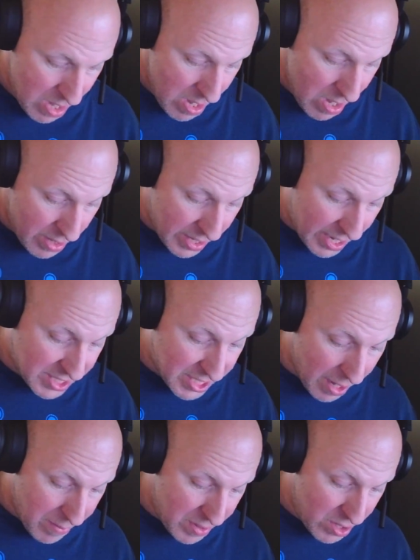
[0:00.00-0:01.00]
The next thing
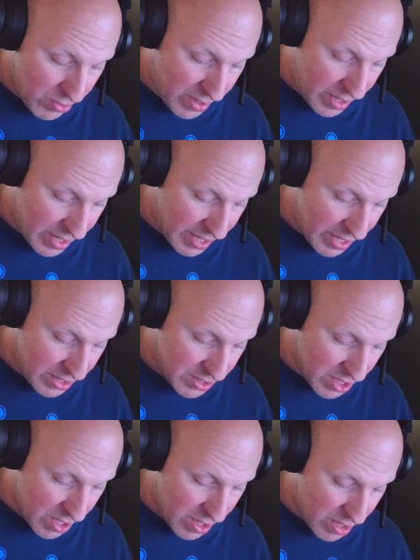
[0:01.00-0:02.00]
I've been doing is,
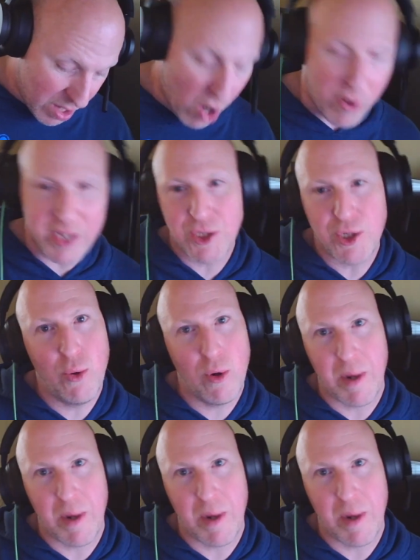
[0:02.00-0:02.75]
his tour,